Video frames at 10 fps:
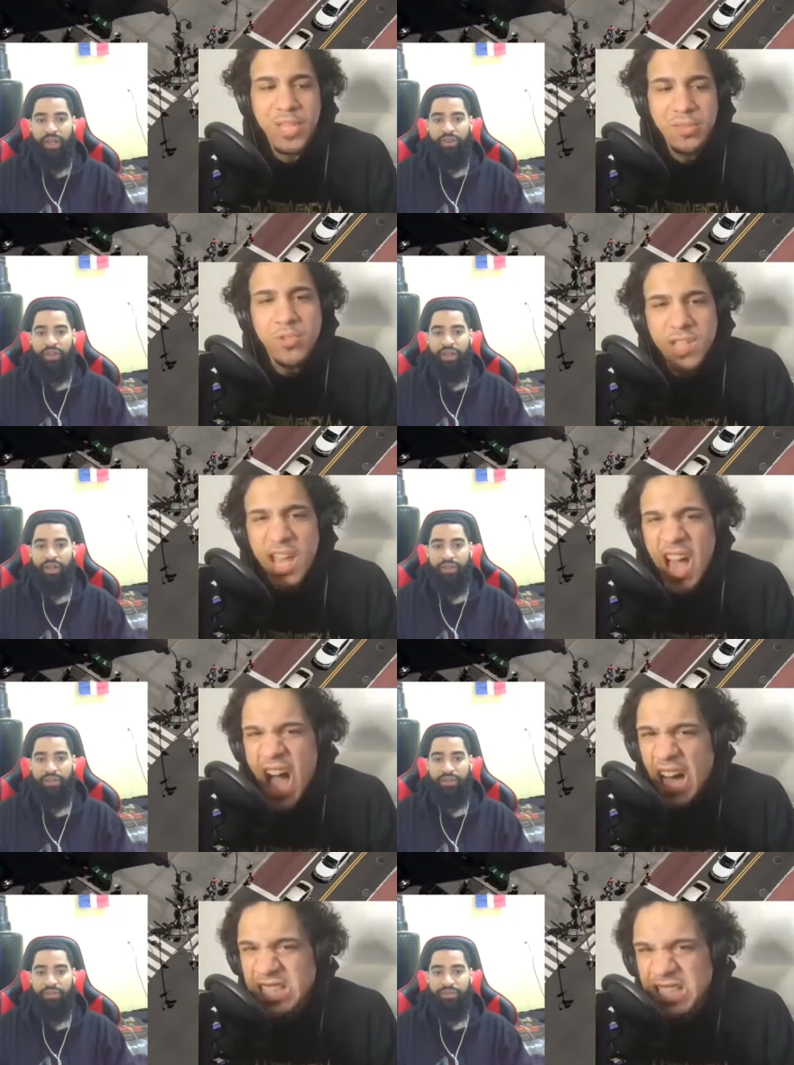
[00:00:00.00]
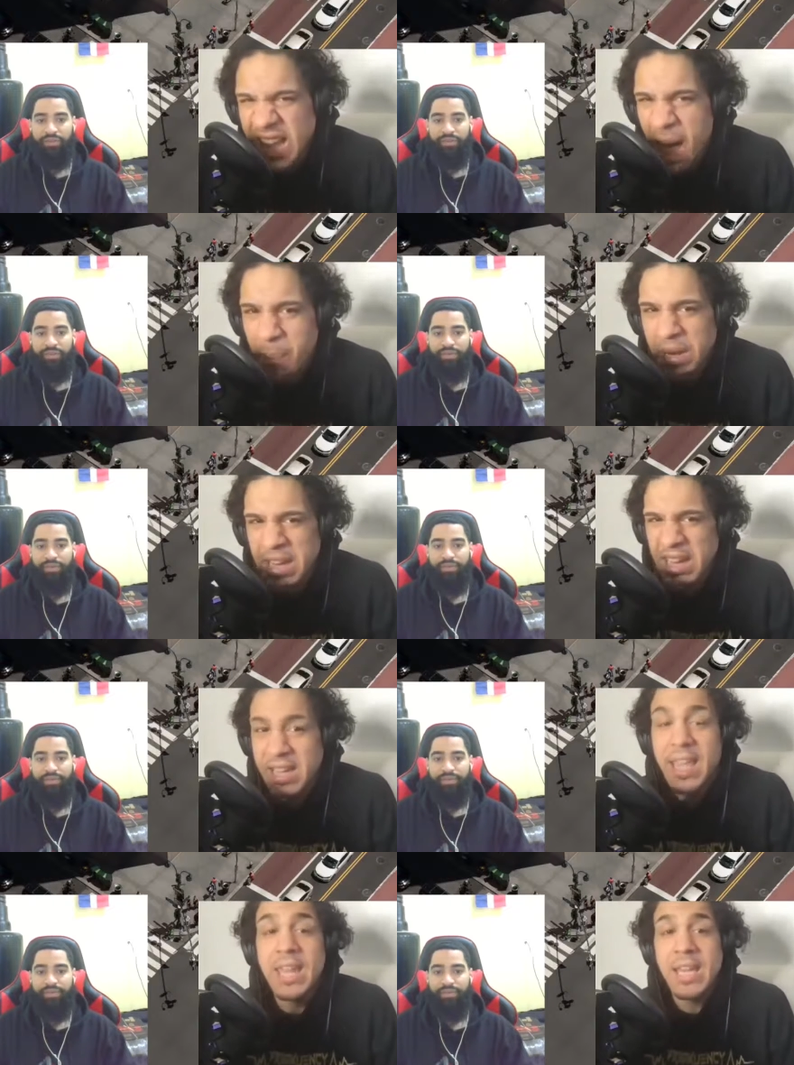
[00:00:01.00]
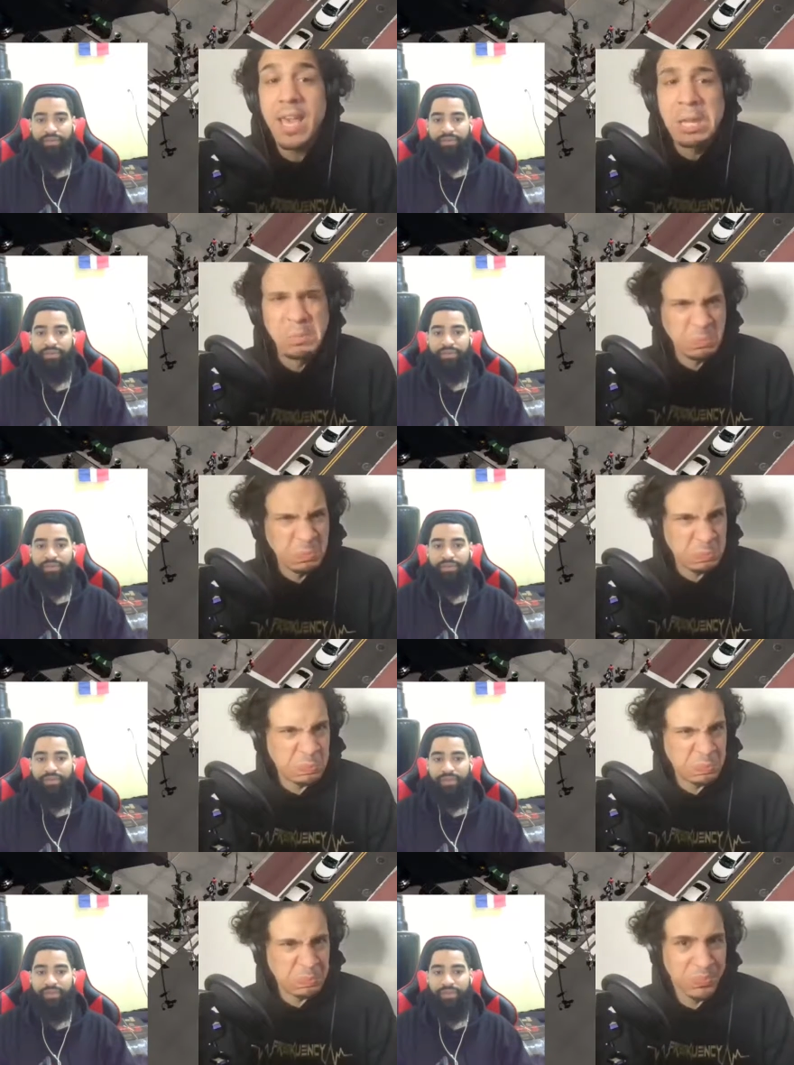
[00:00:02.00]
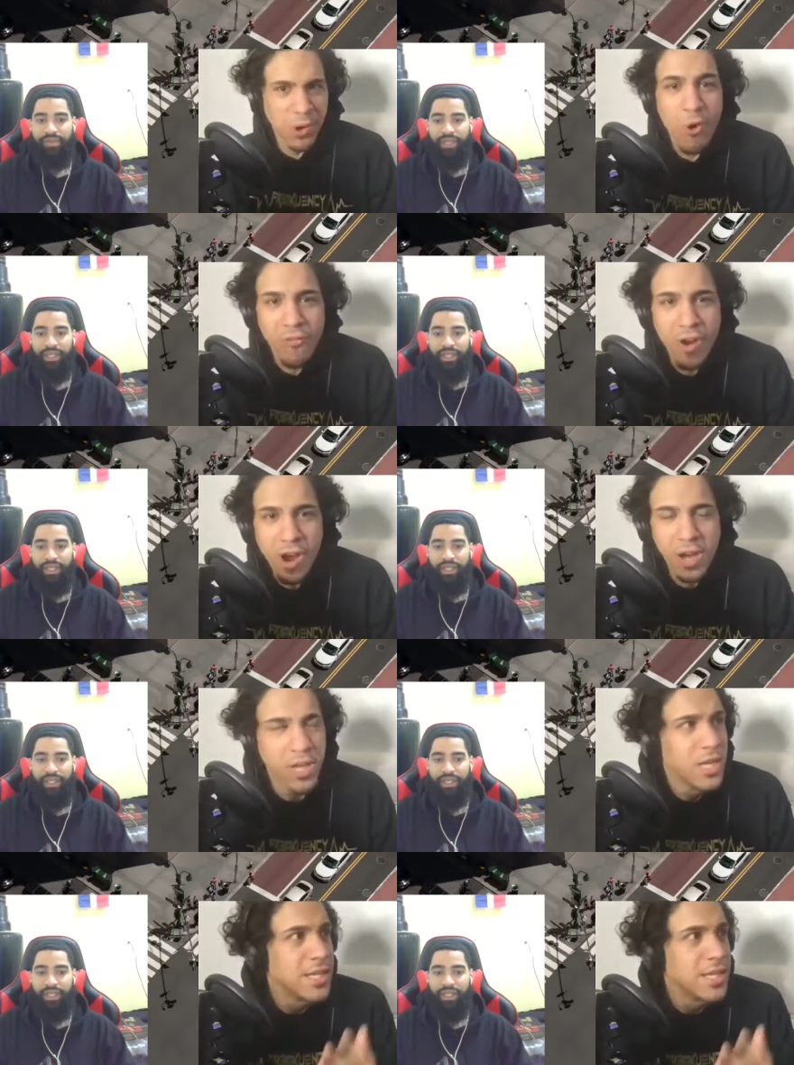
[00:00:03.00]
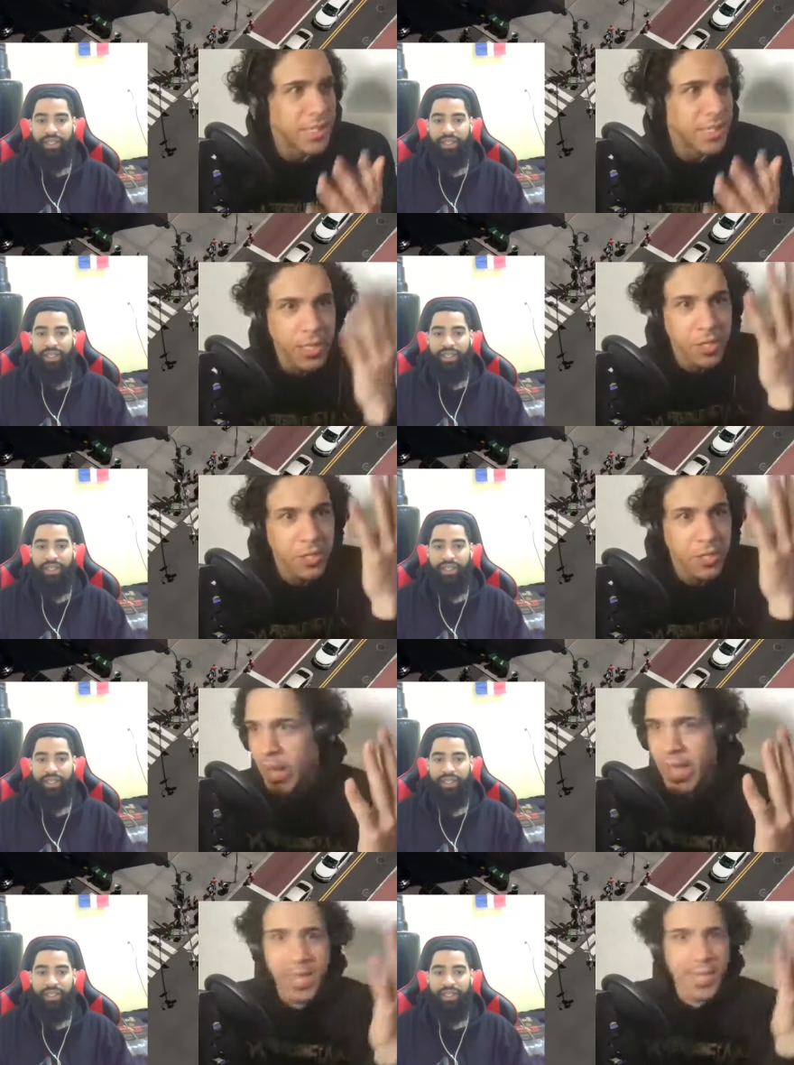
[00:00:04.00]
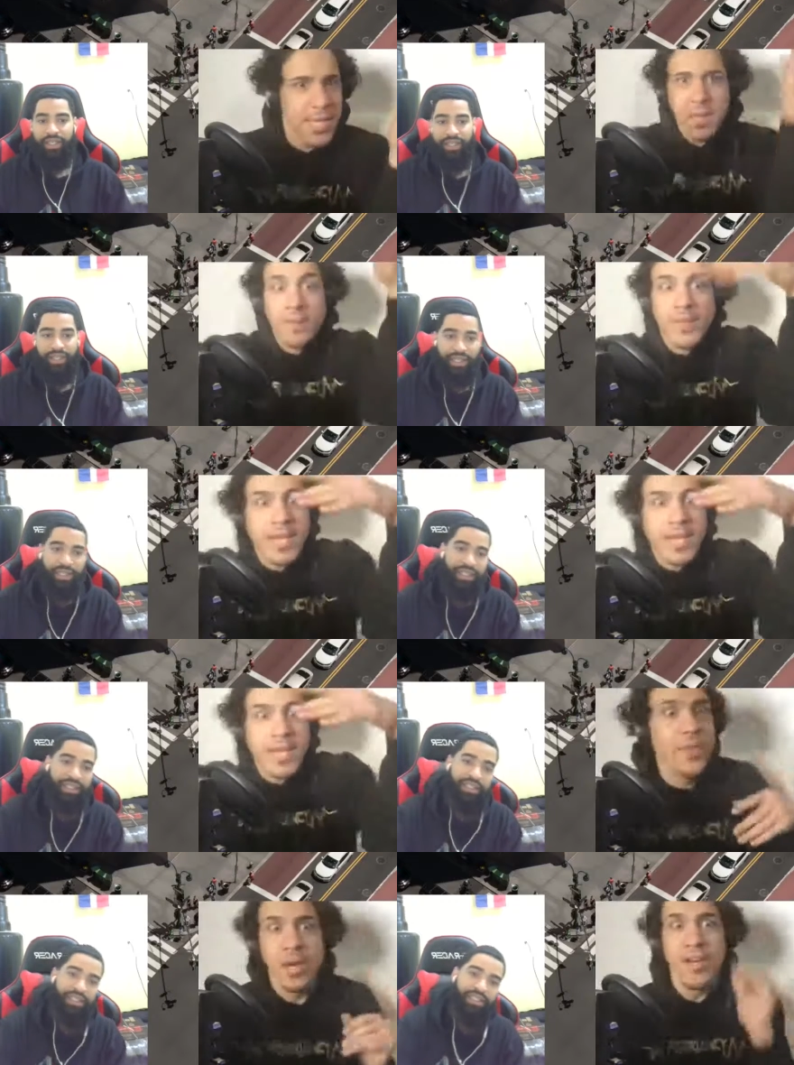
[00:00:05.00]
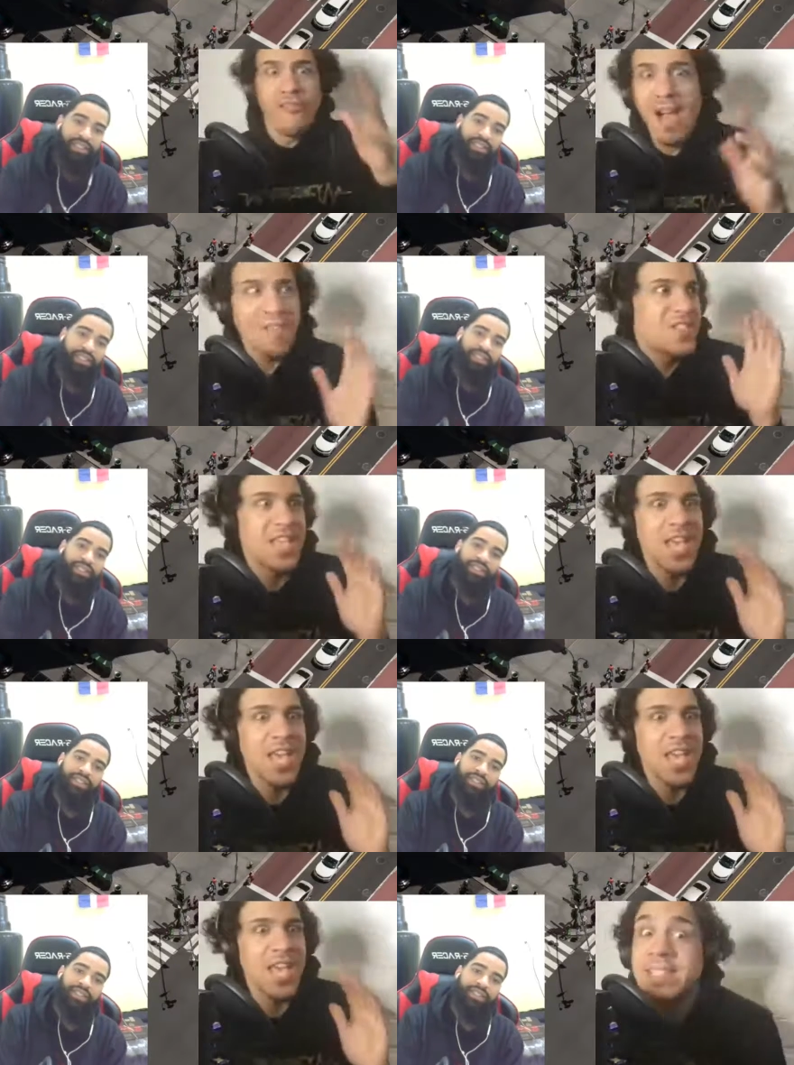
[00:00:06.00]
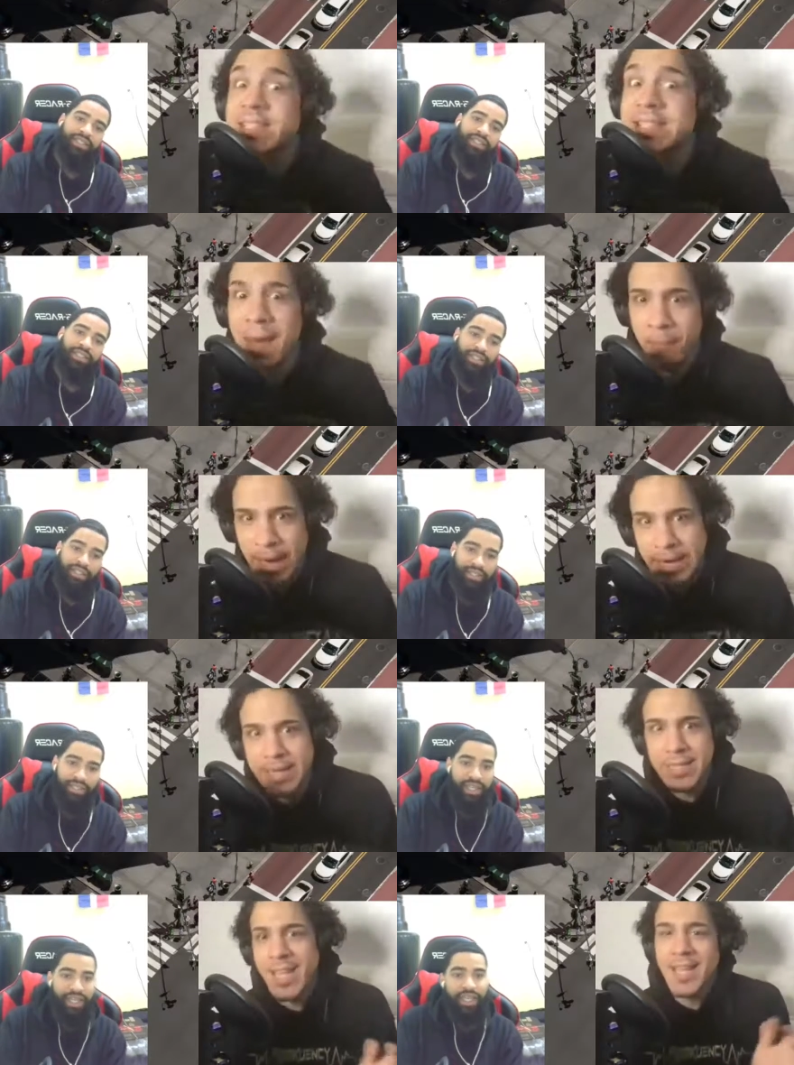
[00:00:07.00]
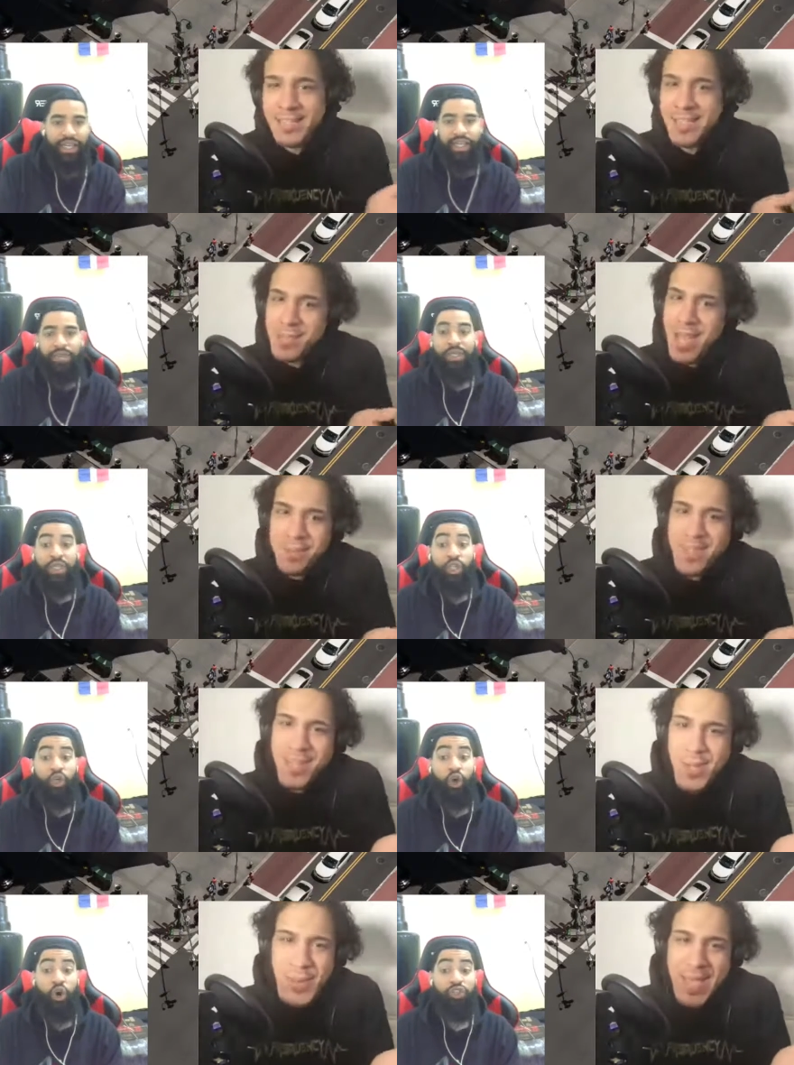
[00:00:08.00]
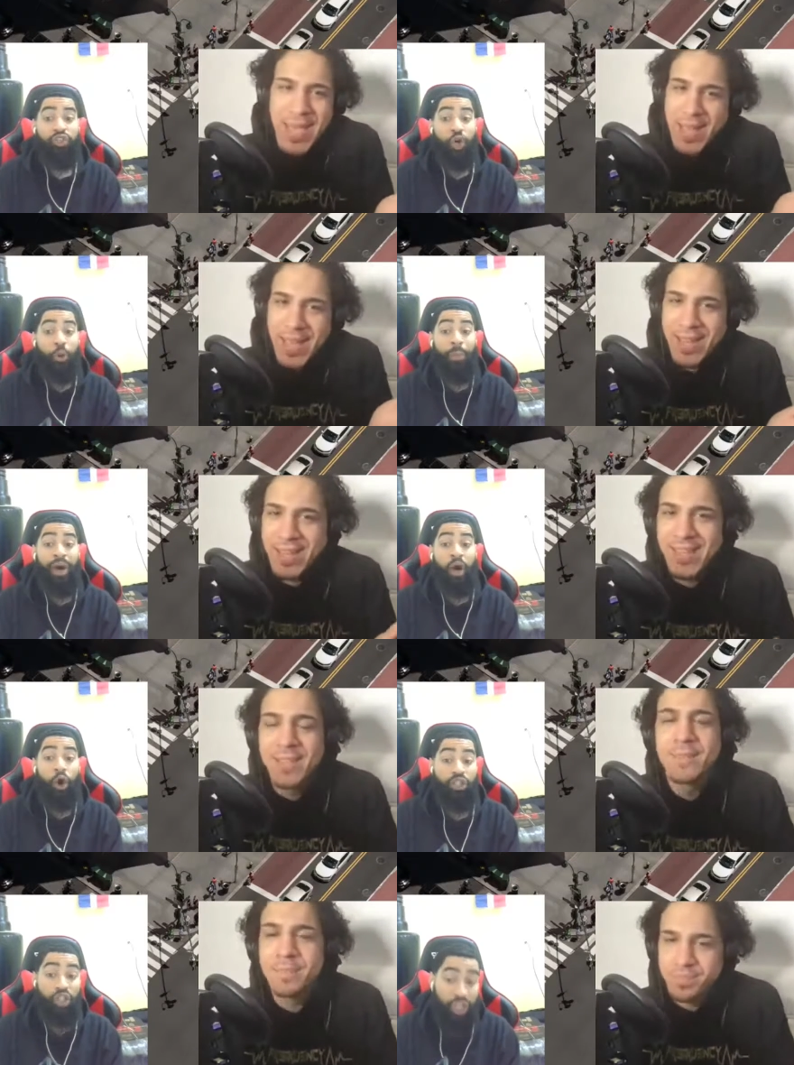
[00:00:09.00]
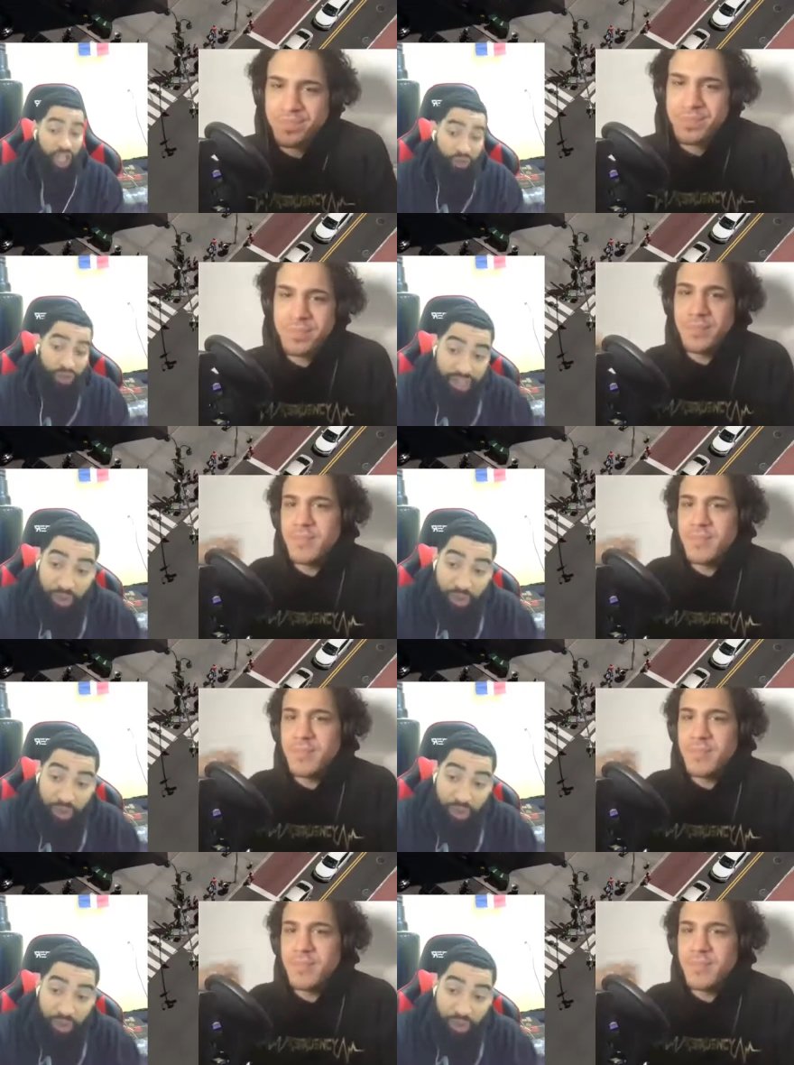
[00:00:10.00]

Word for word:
Speaker 1: sometimes agree. you say, "I slap a nigga," it'll get a mm, over a two hands come together, five ten. That's a slap, my nigga. But do you also? It,
Speaker 2: but it, also another reason